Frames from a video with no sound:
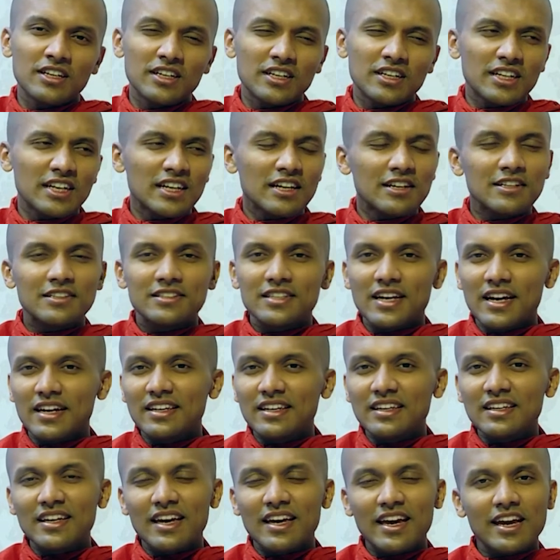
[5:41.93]
he
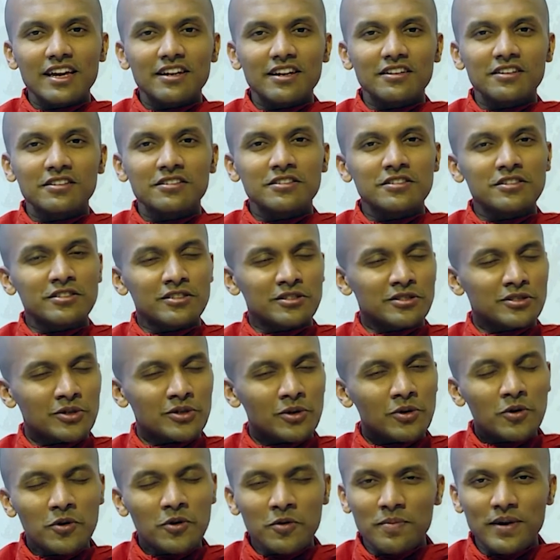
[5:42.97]
dedicated
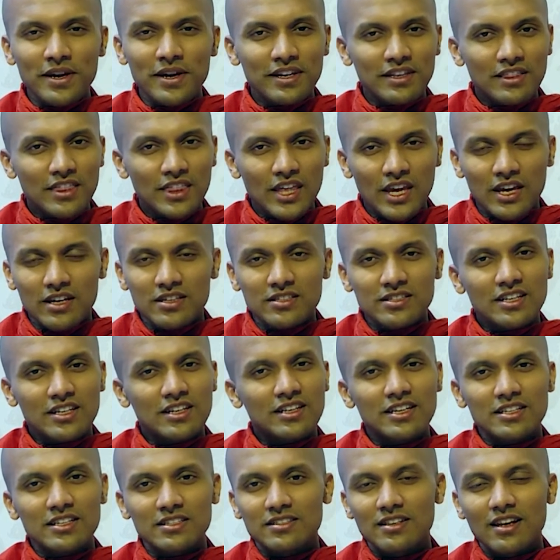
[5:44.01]
so many things in
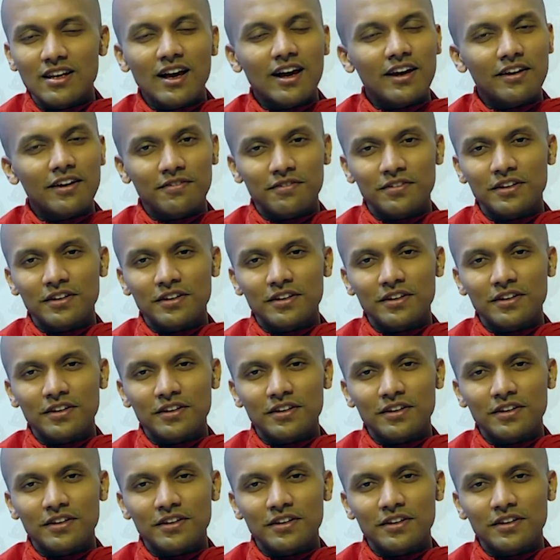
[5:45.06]
his life.